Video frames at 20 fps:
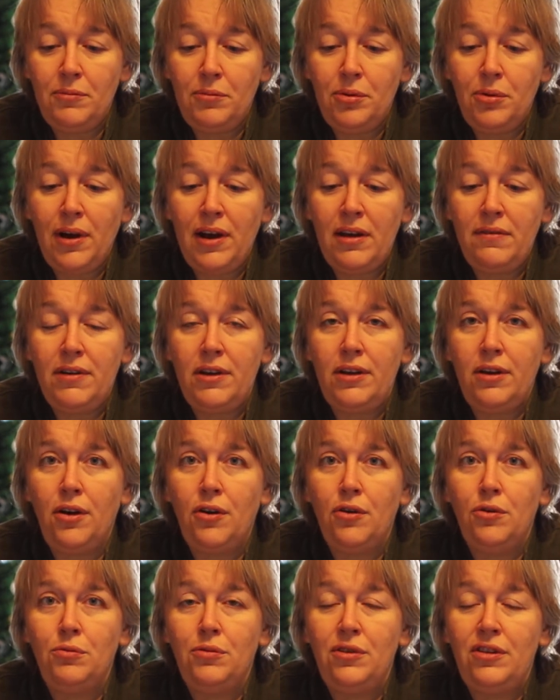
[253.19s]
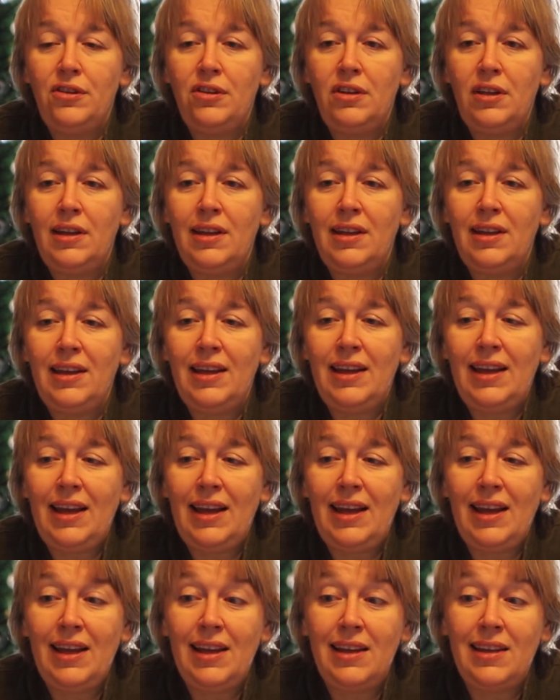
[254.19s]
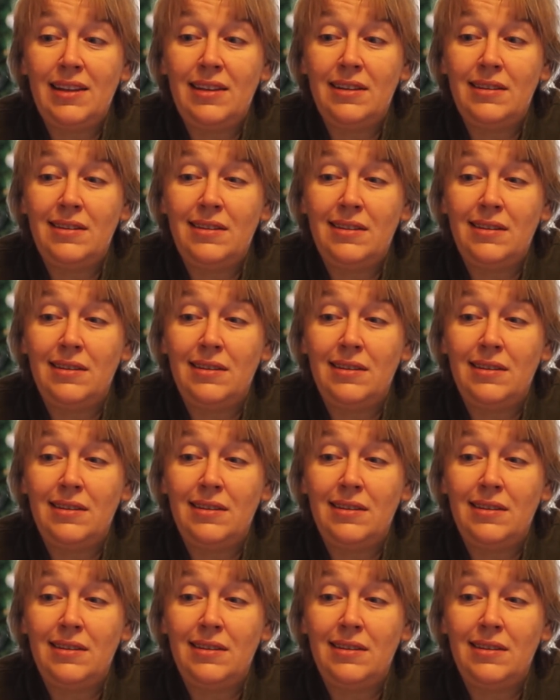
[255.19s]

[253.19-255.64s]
private homes is